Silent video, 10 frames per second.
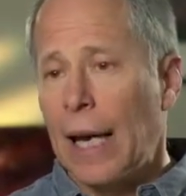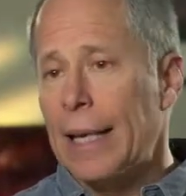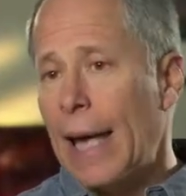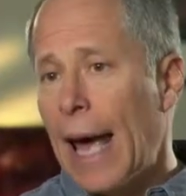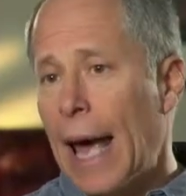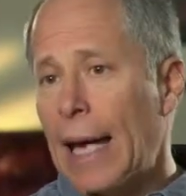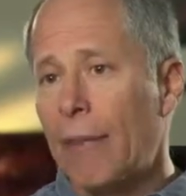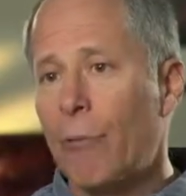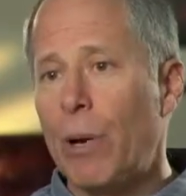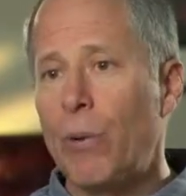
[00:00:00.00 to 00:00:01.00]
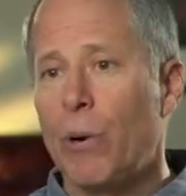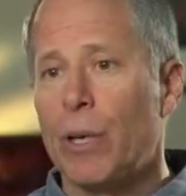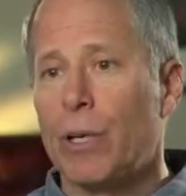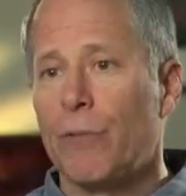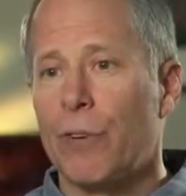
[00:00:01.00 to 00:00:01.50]
And yet, if we
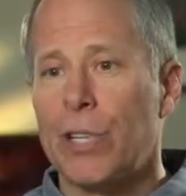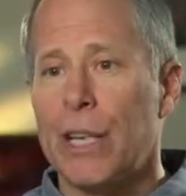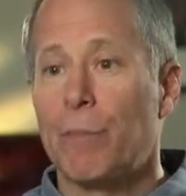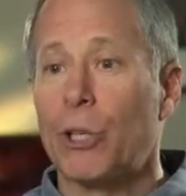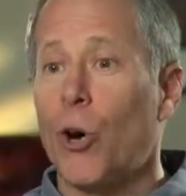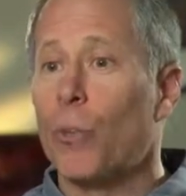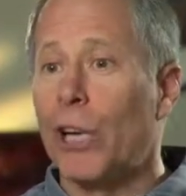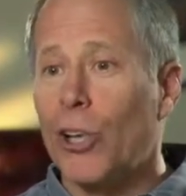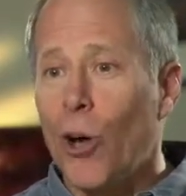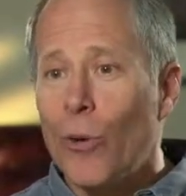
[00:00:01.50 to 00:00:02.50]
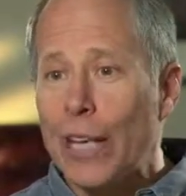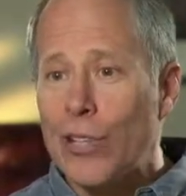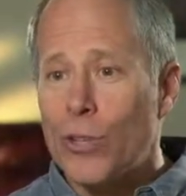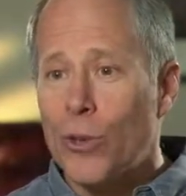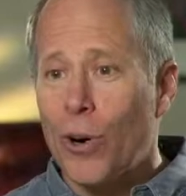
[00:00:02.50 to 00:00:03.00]
were, for example, to open a clothing
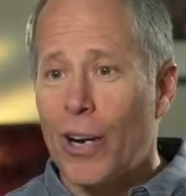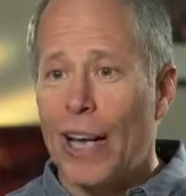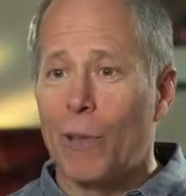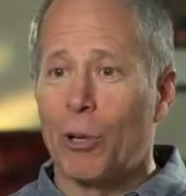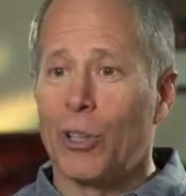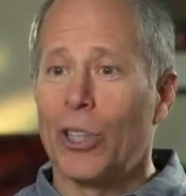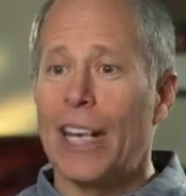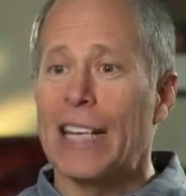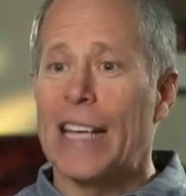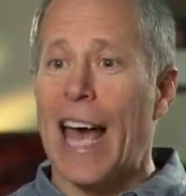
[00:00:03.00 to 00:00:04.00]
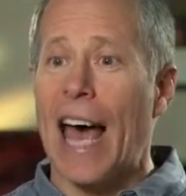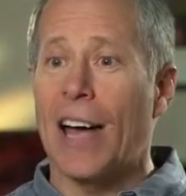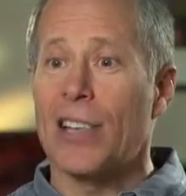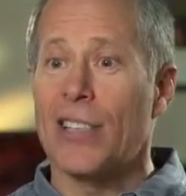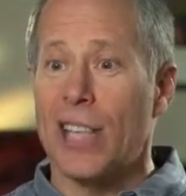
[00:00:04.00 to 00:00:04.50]
store and we're looking to
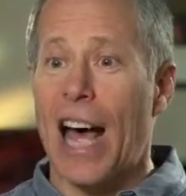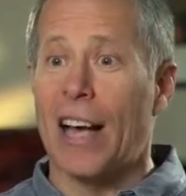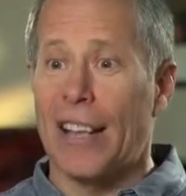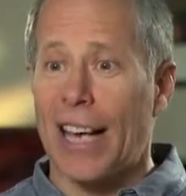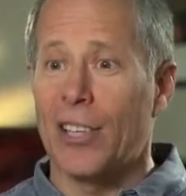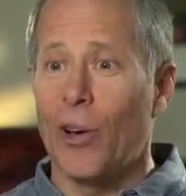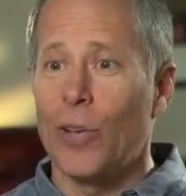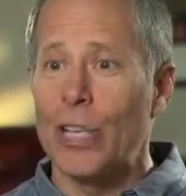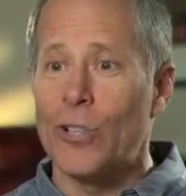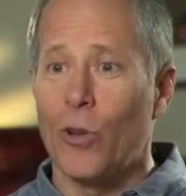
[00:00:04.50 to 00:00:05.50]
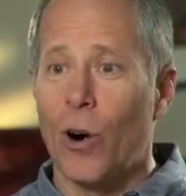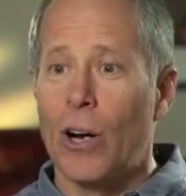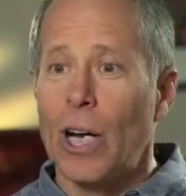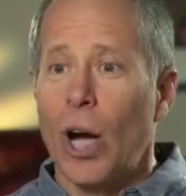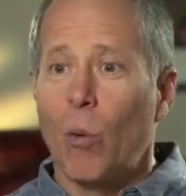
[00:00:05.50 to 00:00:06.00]
how to stock that clothing store,
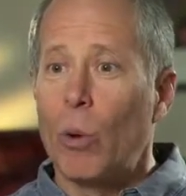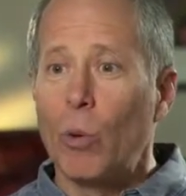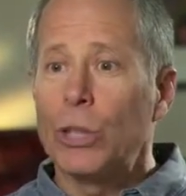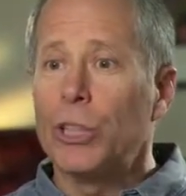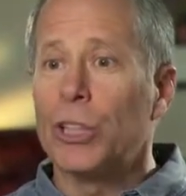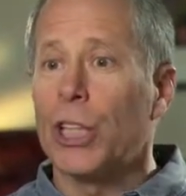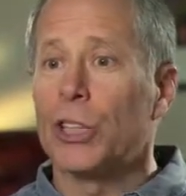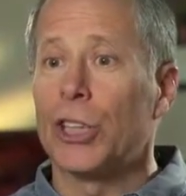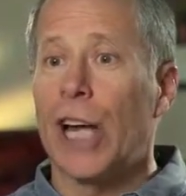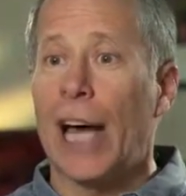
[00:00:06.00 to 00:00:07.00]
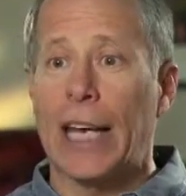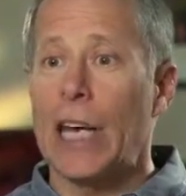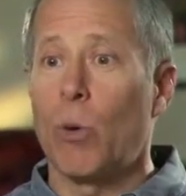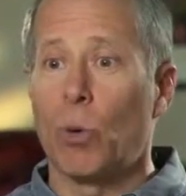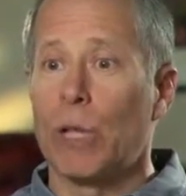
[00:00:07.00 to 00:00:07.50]
we wouldn't just stock
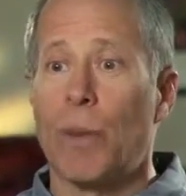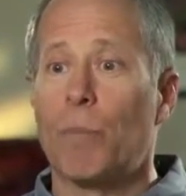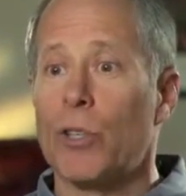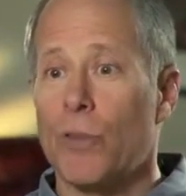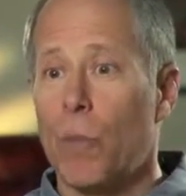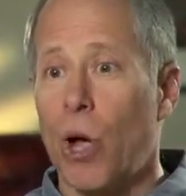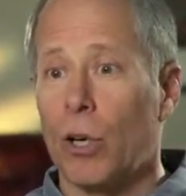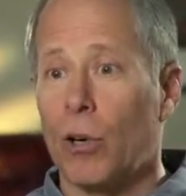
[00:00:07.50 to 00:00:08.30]
equal numbers from all